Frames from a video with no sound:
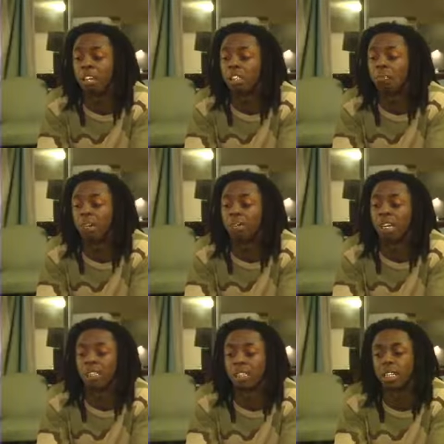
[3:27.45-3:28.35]

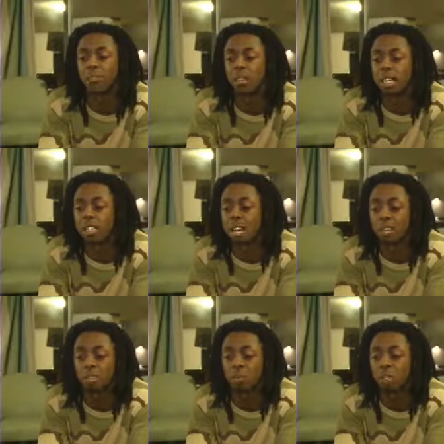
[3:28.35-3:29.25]

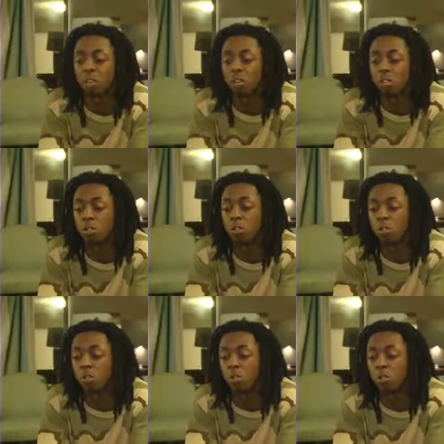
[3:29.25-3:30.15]
$75,000 on Super
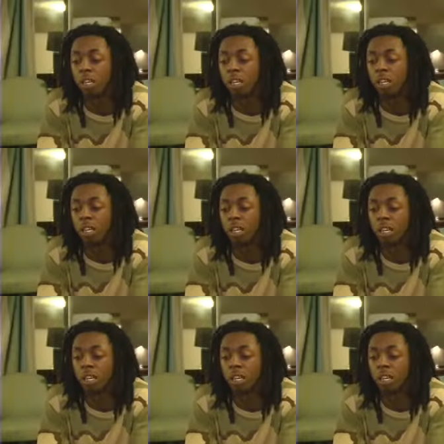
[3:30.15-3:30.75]
Bowl weekend,